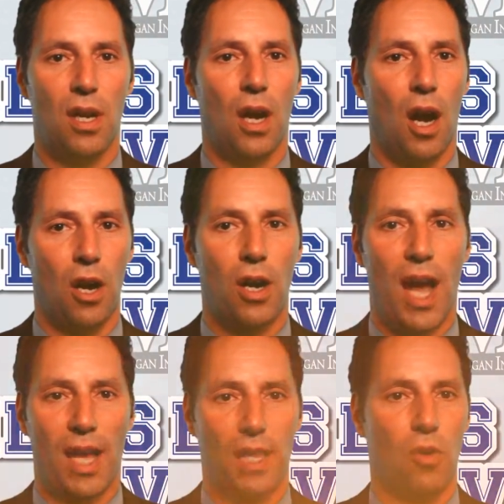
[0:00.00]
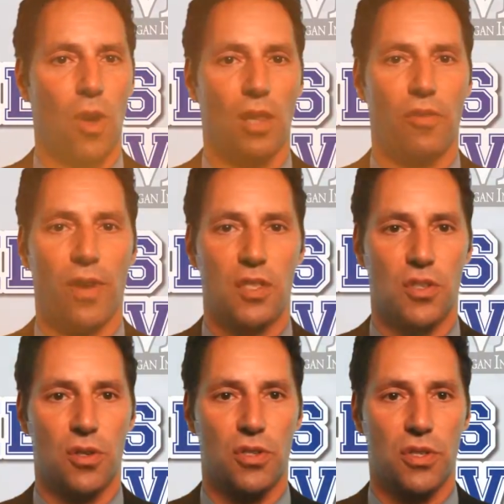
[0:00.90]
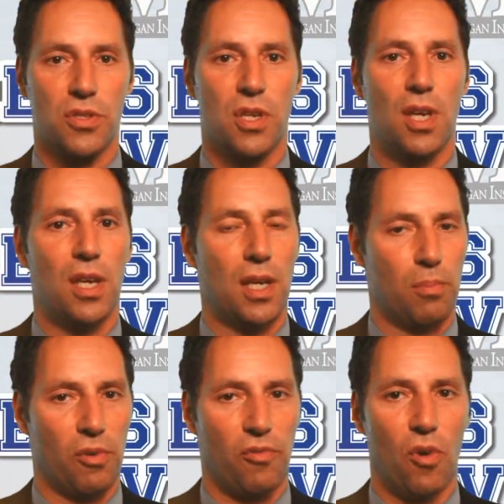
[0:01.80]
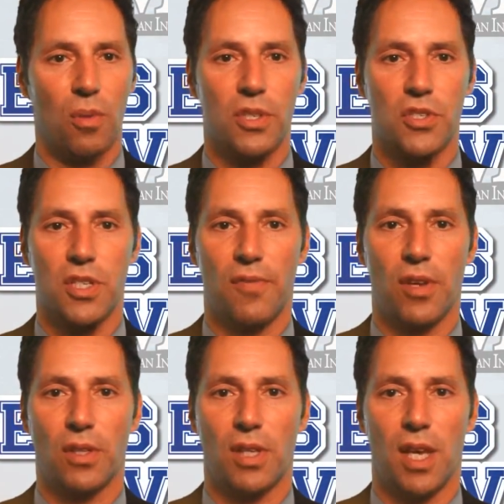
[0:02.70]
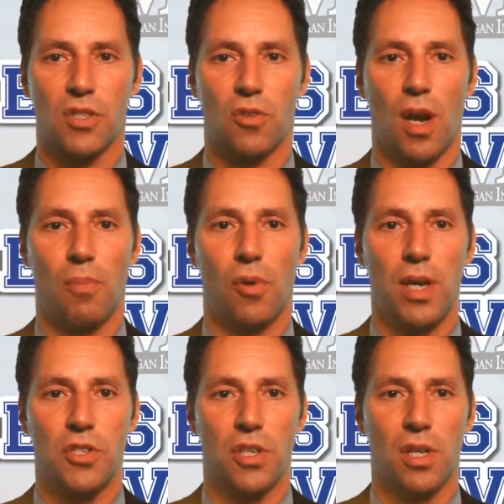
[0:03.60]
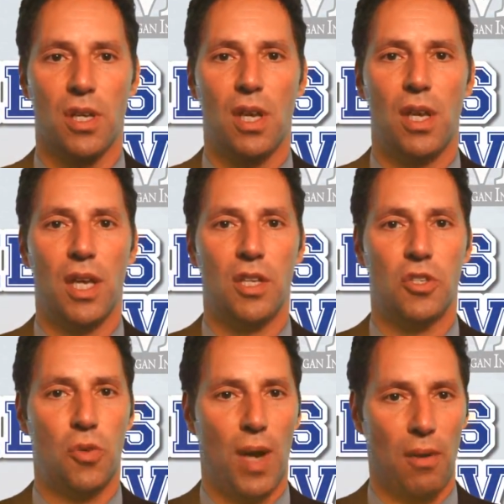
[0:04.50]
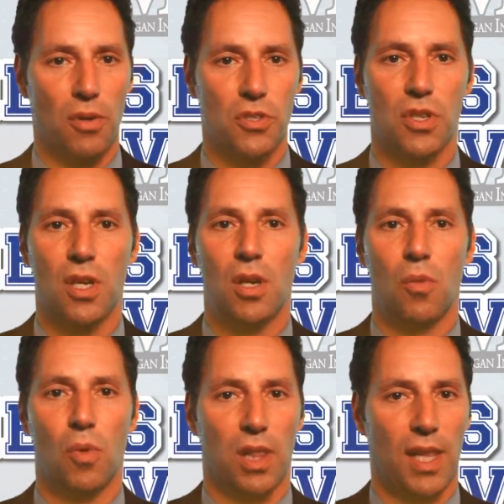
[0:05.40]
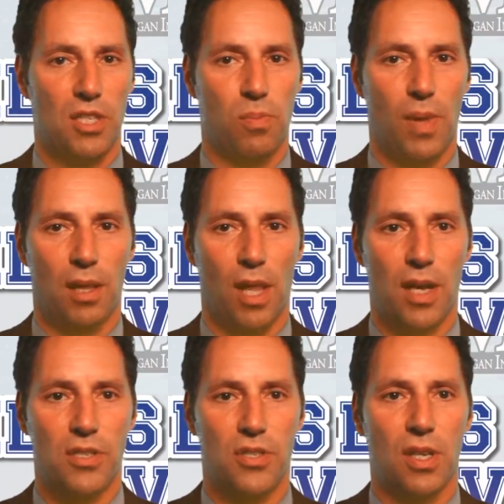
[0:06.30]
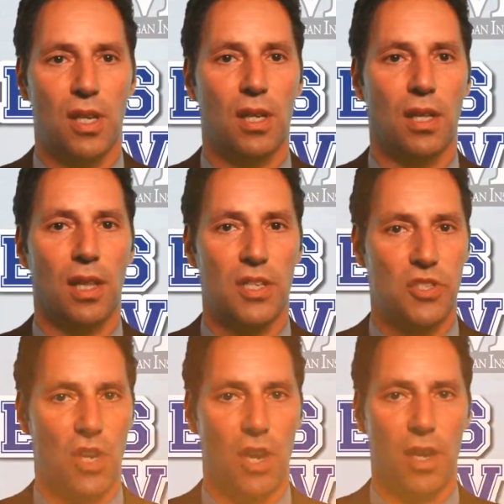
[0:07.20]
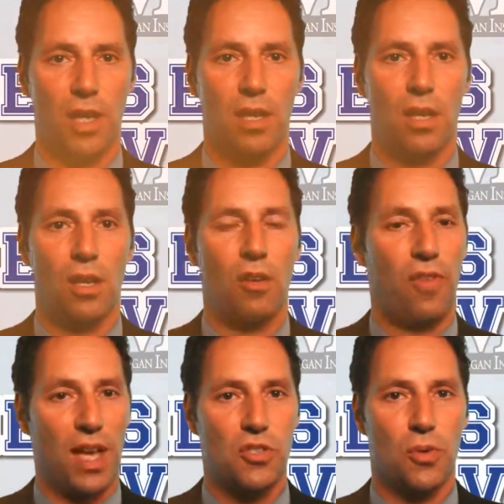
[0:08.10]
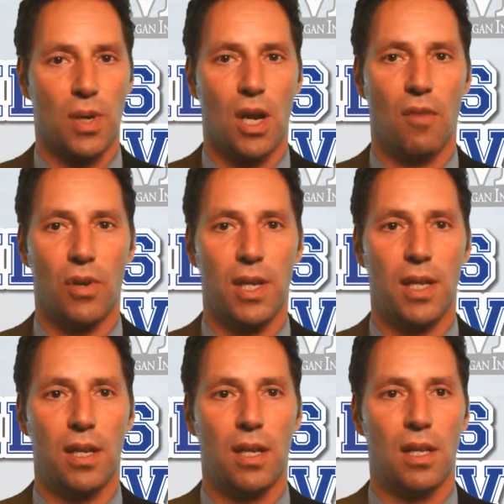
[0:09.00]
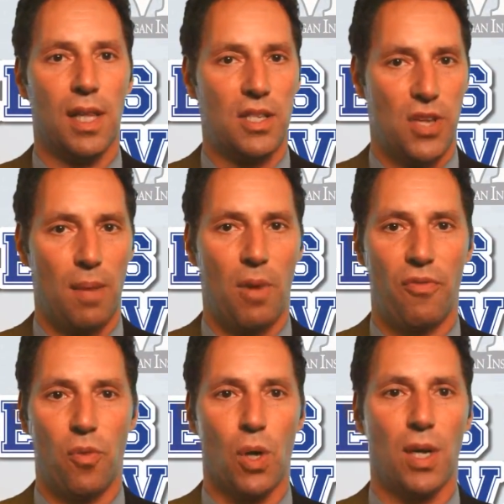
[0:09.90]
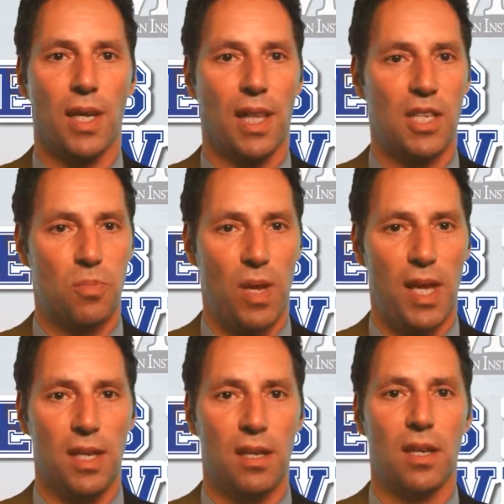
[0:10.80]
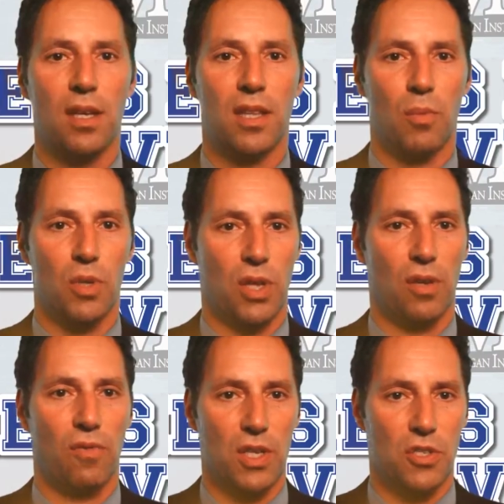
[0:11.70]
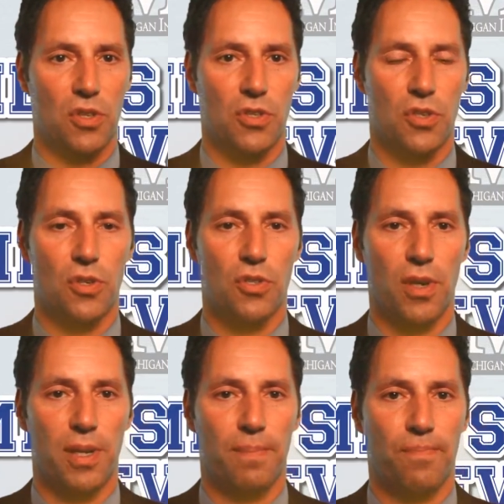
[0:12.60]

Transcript: Our highly qualified surgeons can perform this difficult cancer operation in two hours with less blood loss, less scarring, faster recovery, less time off work, and less pain than with conventional surgery.